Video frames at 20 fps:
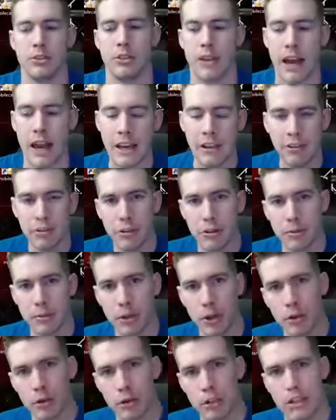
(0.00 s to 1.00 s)
ice cream
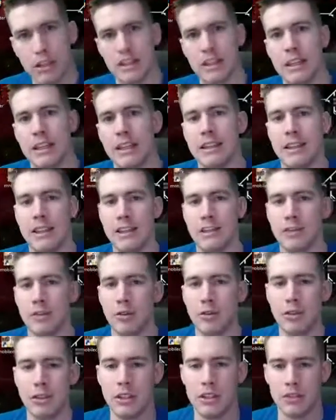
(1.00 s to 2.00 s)
cone looking thing that it's
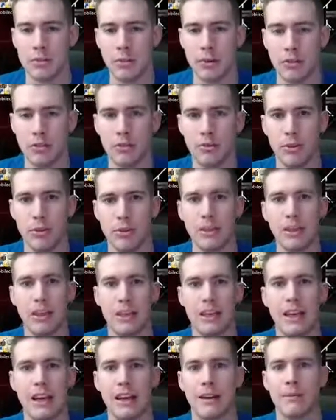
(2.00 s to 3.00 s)
only supposed to be
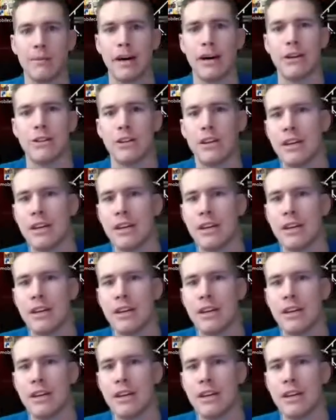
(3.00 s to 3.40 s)
looking at about